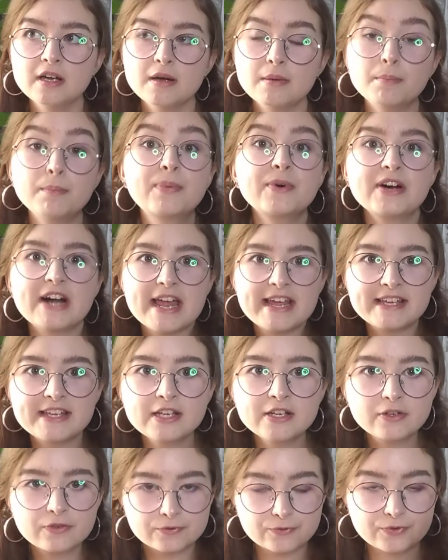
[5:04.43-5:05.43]

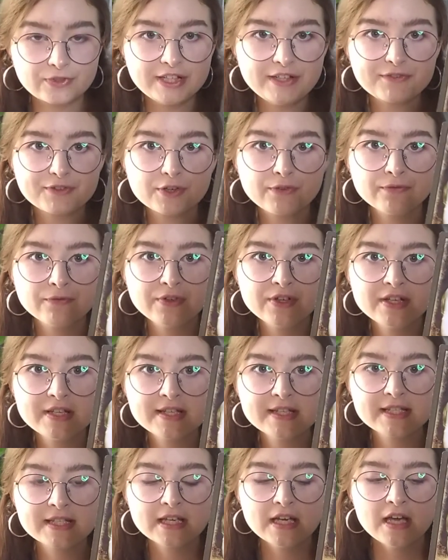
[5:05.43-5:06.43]
breaking free from
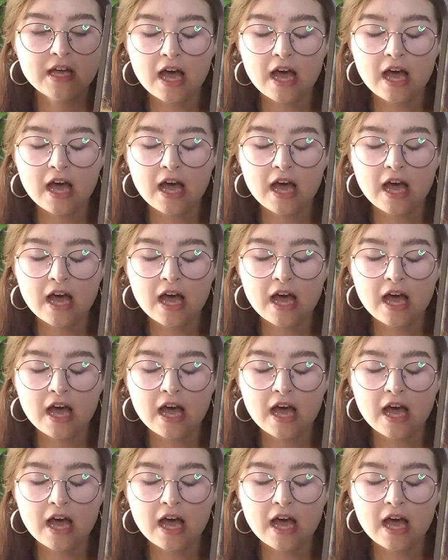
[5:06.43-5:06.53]
this,